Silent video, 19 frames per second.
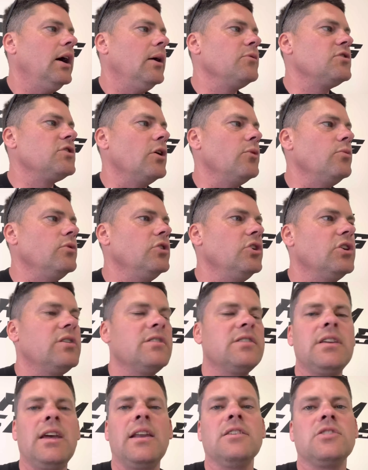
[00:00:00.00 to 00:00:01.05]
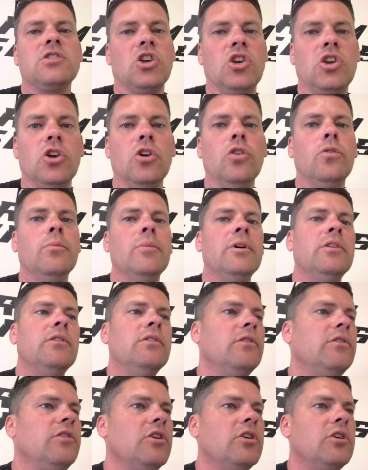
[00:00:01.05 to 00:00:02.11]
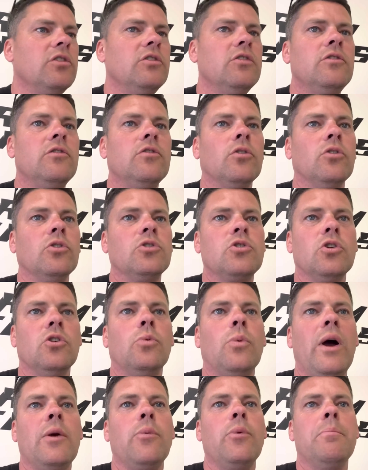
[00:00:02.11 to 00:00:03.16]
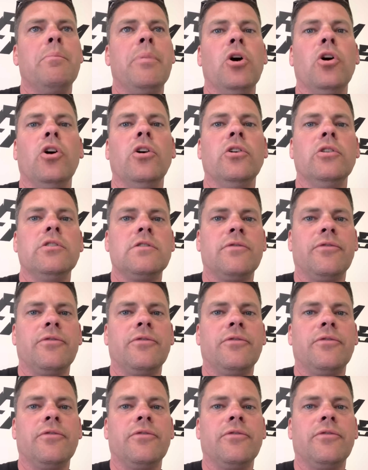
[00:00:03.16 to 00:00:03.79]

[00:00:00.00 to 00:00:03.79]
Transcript: So you could set it to humans, you can sort of do away with birds,